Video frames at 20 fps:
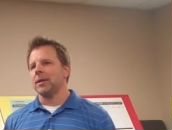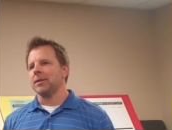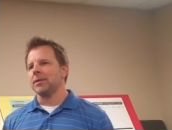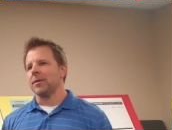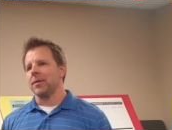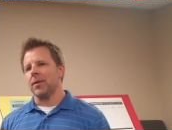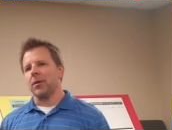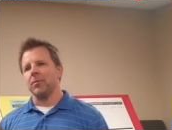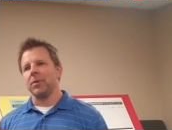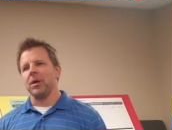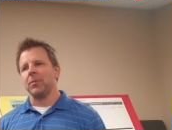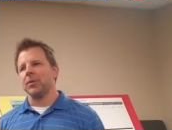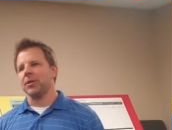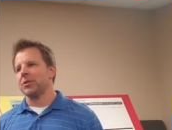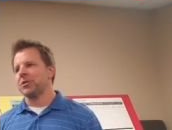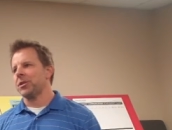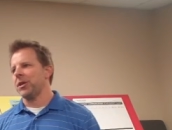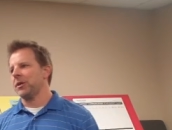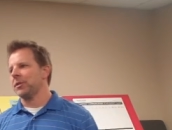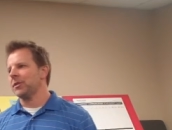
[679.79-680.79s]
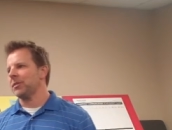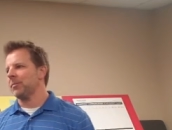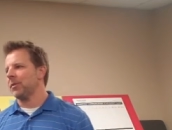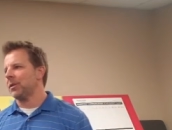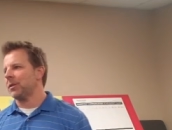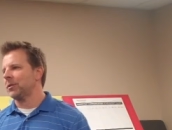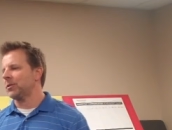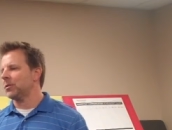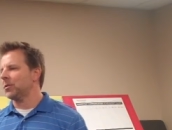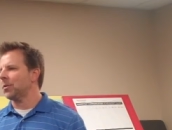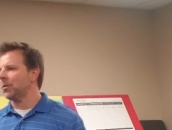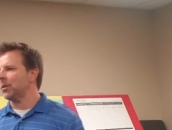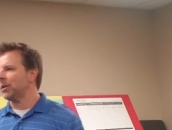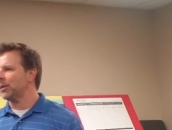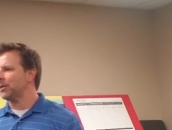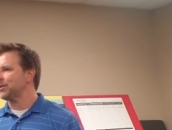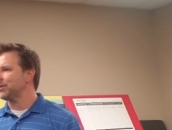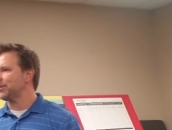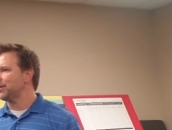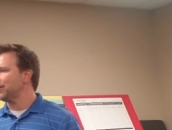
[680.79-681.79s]
So they'll be able to share some of their
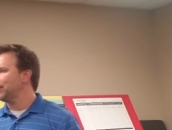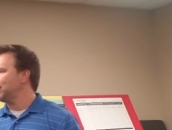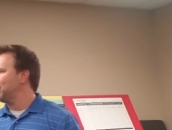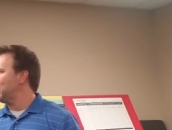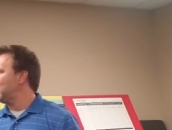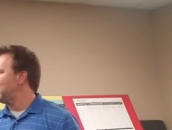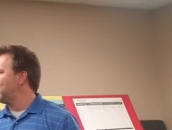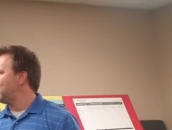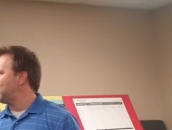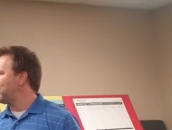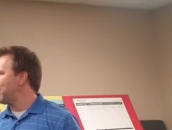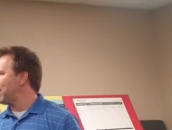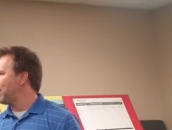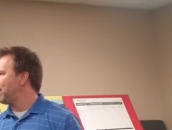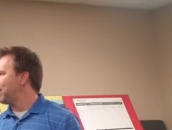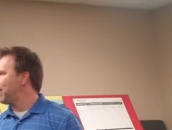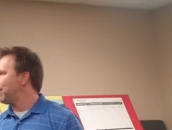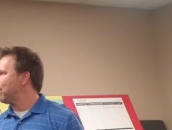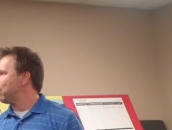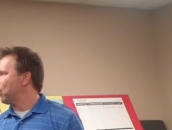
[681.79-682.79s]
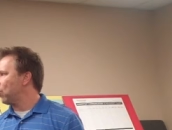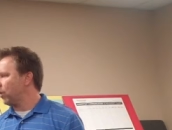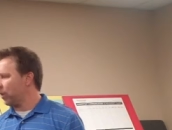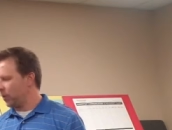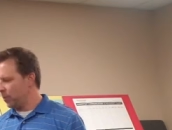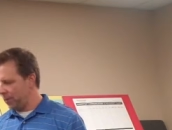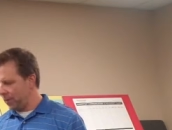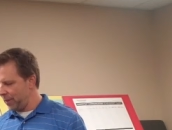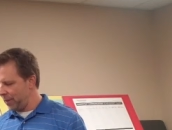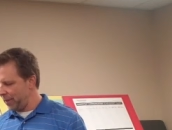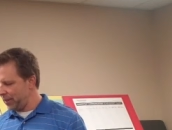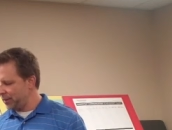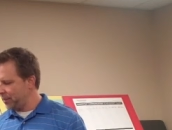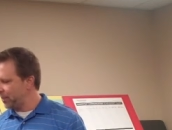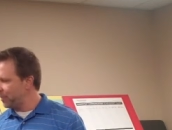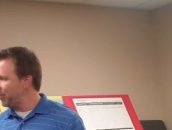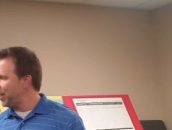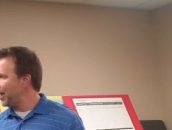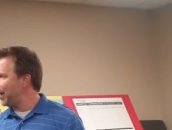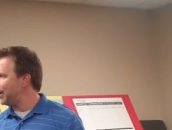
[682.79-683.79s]
stories of how they've worked with us
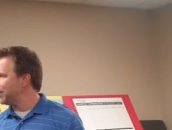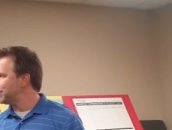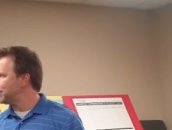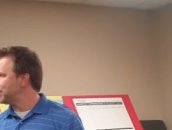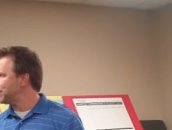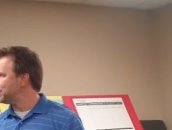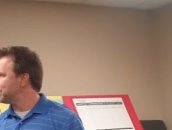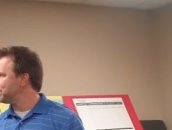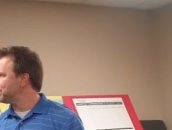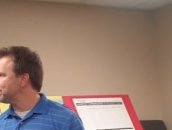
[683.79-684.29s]
in the past.